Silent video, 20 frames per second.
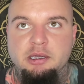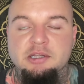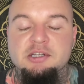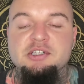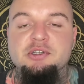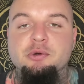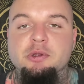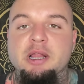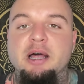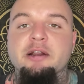
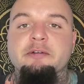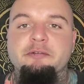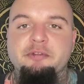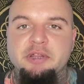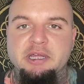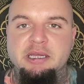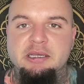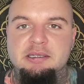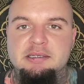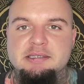can do a lot of
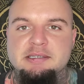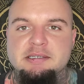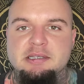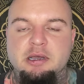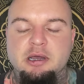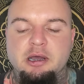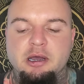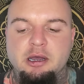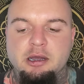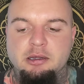things.
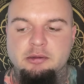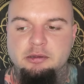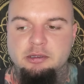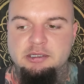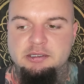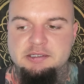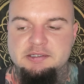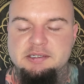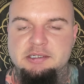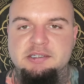Uh,
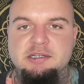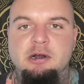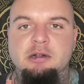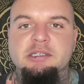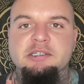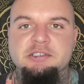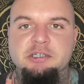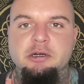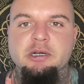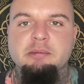it's, it's,
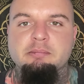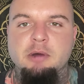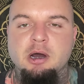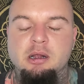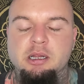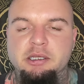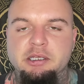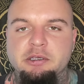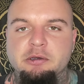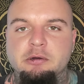called a dirty
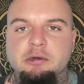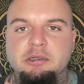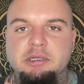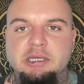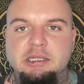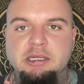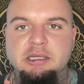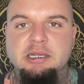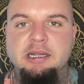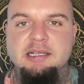molecule and
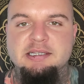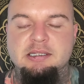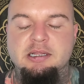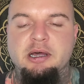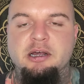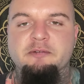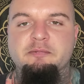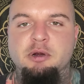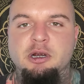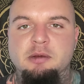it has a
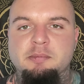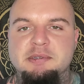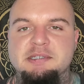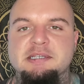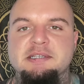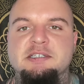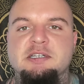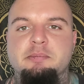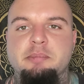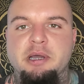lot of
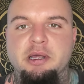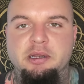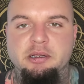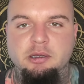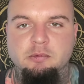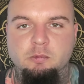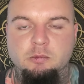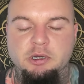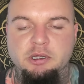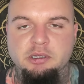purposes
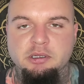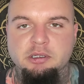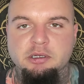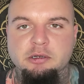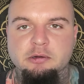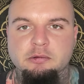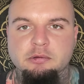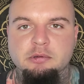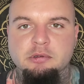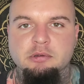depending on what, you
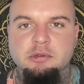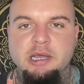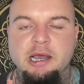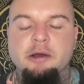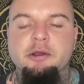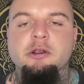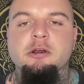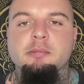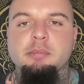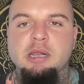know,
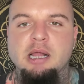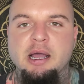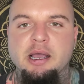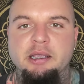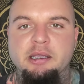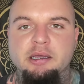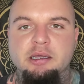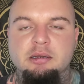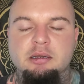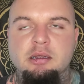how you're
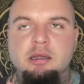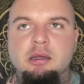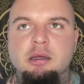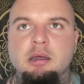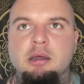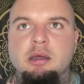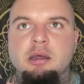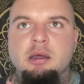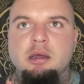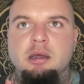applying it.
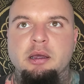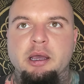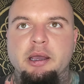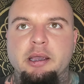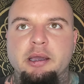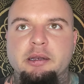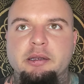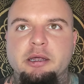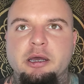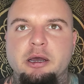
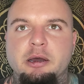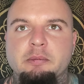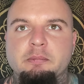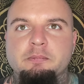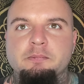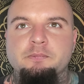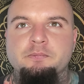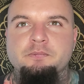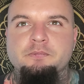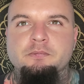And
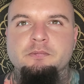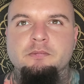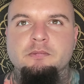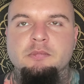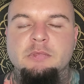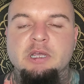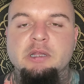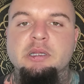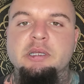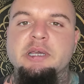um,
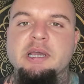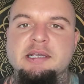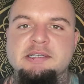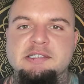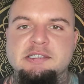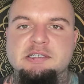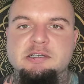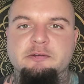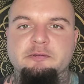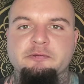in the
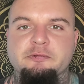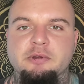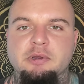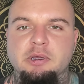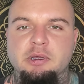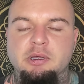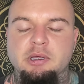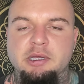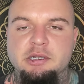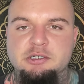cases of
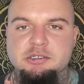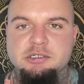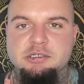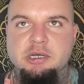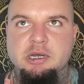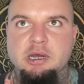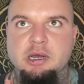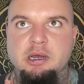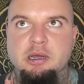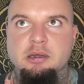
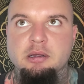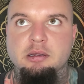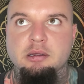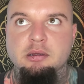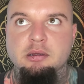uh,